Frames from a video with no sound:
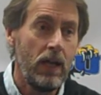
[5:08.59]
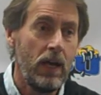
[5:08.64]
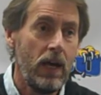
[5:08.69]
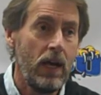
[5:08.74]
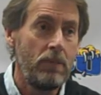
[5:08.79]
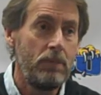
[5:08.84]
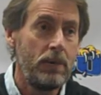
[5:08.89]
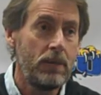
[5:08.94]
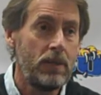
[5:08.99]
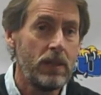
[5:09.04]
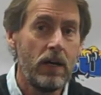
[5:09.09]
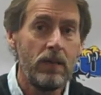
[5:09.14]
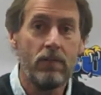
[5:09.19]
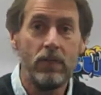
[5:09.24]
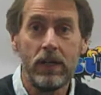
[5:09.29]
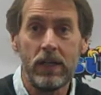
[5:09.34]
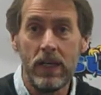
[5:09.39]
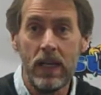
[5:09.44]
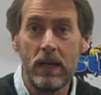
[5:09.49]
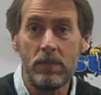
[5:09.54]
I'd been
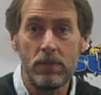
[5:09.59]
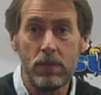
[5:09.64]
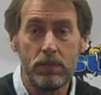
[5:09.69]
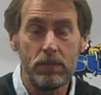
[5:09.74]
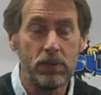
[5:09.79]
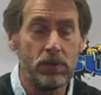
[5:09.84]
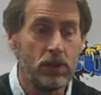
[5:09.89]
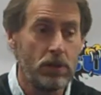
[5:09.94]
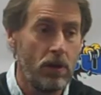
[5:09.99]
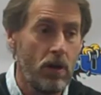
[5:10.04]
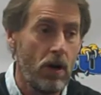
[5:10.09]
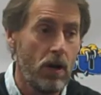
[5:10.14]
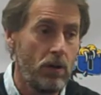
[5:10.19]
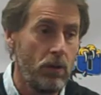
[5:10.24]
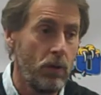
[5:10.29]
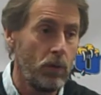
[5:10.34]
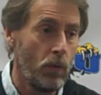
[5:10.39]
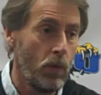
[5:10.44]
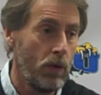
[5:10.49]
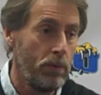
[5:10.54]
covering games up in
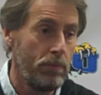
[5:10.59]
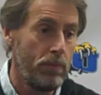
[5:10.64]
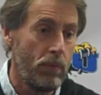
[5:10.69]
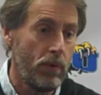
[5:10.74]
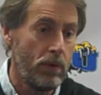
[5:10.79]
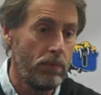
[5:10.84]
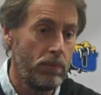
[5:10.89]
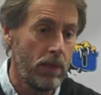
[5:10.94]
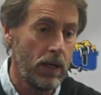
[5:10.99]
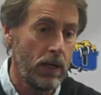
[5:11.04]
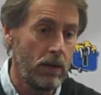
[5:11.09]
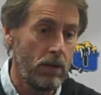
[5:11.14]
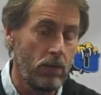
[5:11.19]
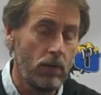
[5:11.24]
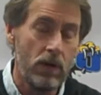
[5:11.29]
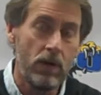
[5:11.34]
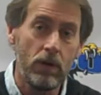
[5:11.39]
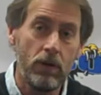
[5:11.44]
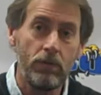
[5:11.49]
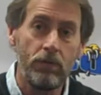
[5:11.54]
Chicago at one point in my
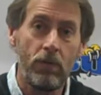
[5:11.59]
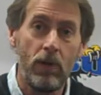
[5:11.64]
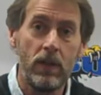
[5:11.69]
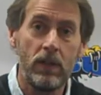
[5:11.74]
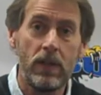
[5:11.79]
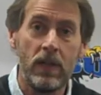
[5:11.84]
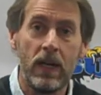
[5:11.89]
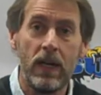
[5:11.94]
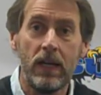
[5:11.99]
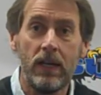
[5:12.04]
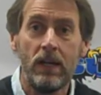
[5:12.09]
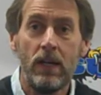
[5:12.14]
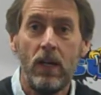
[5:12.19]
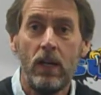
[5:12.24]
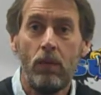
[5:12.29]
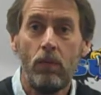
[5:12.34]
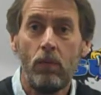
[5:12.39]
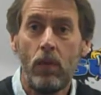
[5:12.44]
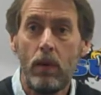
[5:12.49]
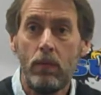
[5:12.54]
career, and a friend and I
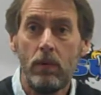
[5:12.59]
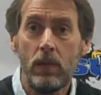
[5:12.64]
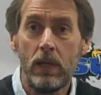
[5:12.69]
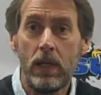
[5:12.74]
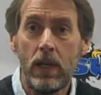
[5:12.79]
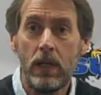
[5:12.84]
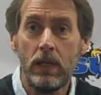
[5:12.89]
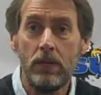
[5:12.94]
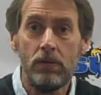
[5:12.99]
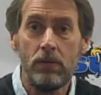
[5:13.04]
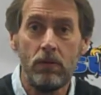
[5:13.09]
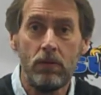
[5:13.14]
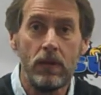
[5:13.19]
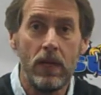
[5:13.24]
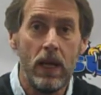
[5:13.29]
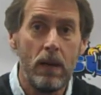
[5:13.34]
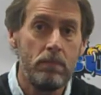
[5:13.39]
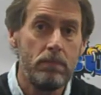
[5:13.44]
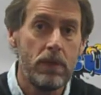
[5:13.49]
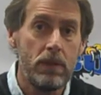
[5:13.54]
were able to get into an
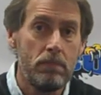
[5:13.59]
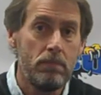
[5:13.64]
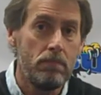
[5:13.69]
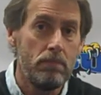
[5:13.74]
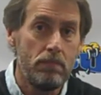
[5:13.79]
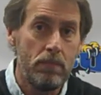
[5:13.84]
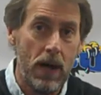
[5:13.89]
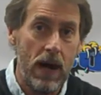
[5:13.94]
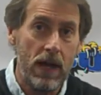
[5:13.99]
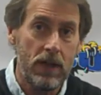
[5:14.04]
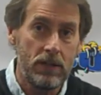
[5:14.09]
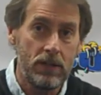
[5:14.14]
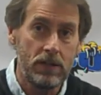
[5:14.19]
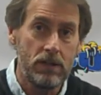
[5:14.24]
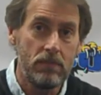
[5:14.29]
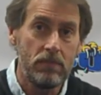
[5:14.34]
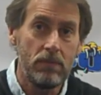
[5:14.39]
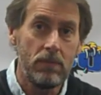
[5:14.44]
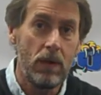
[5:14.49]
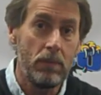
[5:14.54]
empty
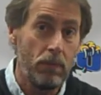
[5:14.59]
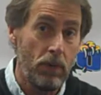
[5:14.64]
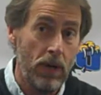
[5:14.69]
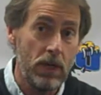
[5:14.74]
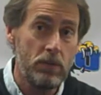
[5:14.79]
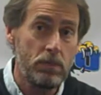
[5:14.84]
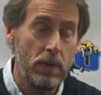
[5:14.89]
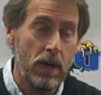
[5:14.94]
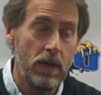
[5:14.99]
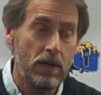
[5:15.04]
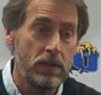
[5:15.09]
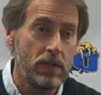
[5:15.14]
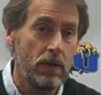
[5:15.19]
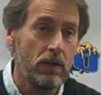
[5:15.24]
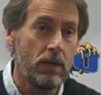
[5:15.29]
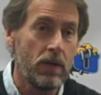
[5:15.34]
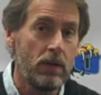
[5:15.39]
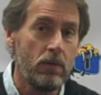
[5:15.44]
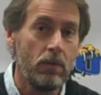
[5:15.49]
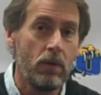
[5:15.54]
box, a press box
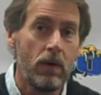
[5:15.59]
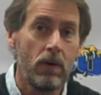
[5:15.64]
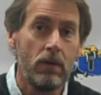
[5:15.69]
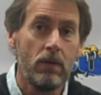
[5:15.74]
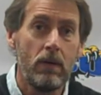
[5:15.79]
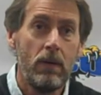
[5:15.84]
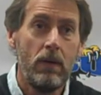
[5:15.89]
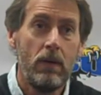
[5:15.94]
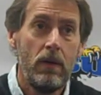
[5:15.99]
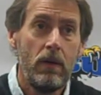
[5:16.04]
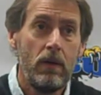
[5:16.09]
area where